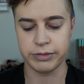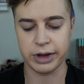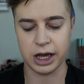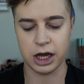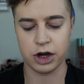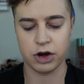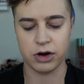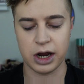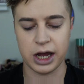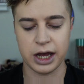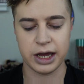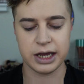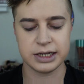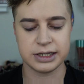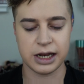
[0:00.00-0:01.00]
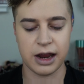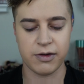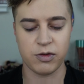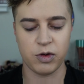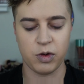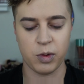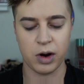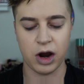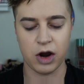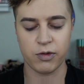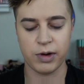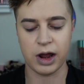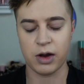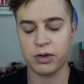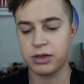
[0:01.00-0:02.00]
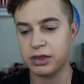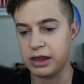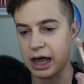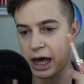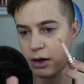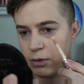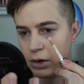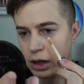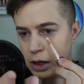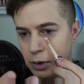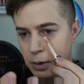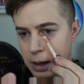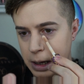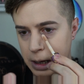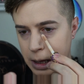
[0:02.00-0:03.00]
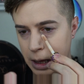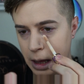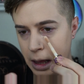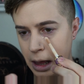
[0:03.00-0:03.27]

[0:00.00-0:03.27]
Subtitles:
my under eyes and everywhere around that really quick.